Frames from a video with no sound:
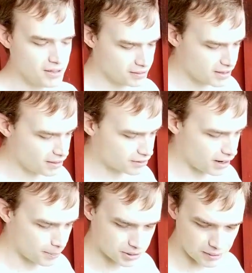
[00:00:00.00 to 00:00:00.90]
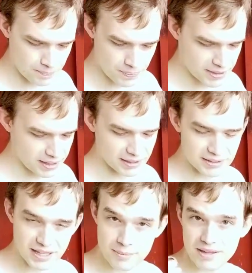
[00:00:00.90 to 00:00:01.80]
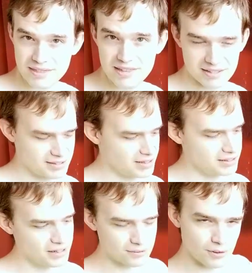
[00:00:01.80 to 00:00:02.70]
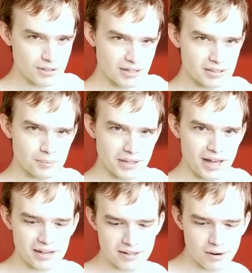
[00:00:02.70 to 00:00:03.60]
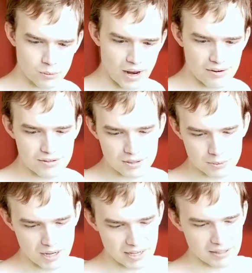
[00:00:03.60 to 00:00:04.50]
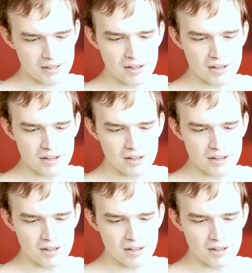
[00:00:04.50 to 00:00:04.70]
The other option is keeping this still and rotating the block around your ring.